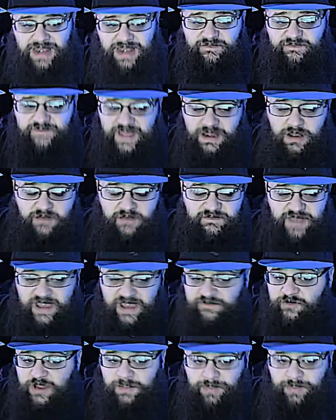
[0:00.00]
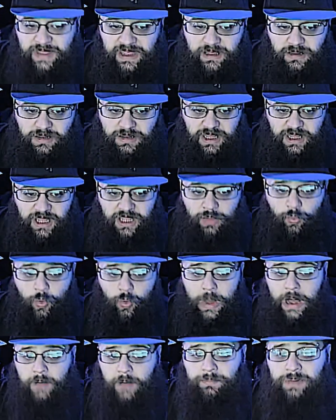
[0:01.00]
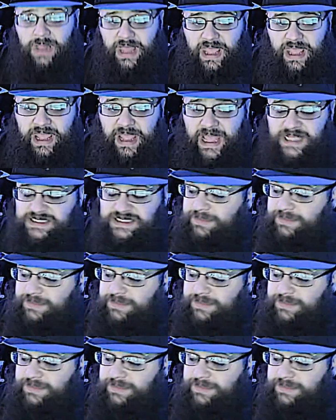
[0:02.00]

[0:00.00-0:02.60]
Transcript: event of every PLE while playing as the